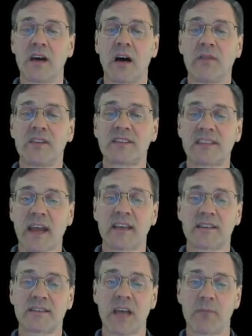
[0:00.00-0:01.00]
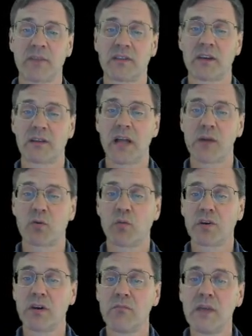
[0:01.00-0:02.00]
of the second step, that the climber will
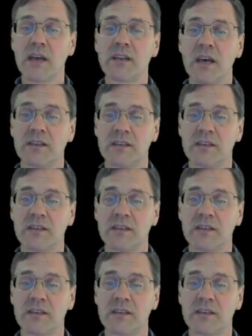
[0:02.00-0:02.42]
commit